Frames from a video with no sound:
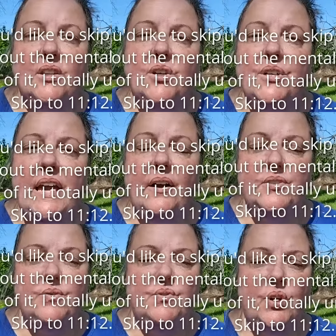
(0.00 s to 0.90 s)
learned how
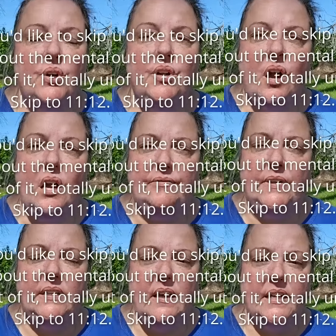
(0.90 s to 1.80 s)
to turn off
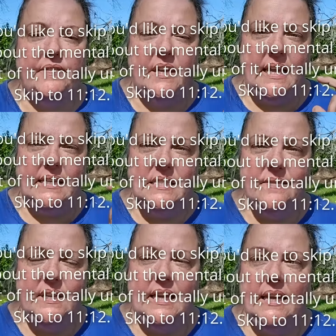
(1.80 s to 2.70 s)
a lot of the
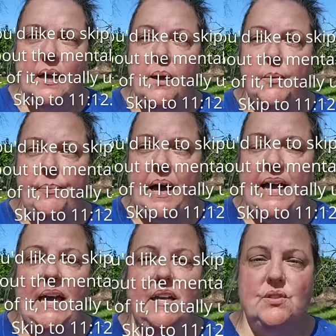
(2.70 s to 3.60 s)
negativity
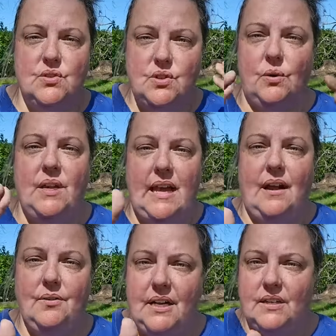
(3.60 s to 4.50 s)
by zoning
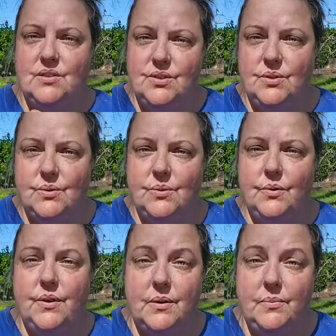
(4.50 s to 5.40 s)
out into
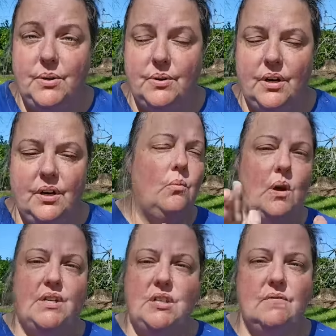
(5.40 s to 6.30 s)
the computer,
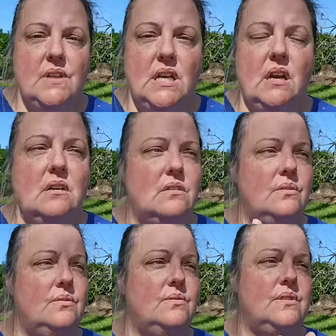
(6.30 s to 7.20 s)
watching
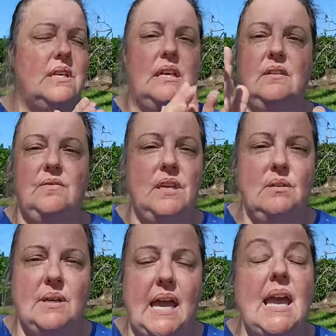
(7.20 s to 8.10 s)
videos, eh,
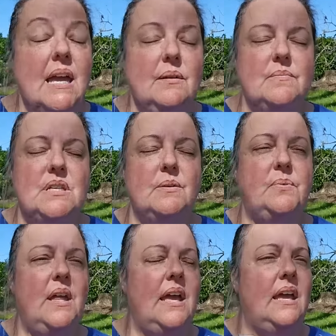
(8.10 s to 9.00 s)
video games I would
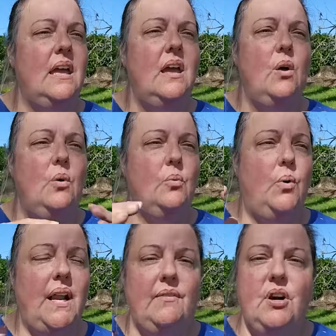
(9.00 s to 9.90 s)
play,
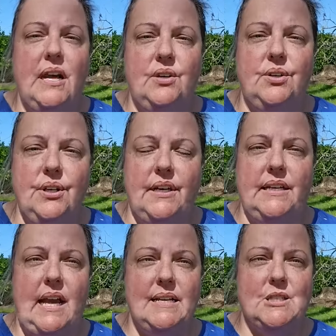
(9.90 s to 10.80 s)
whatever I
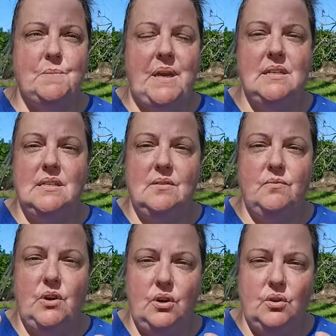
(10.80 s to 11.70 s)
could, I spent
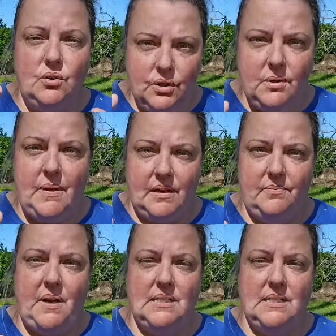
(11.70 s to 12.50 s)
a good amount of my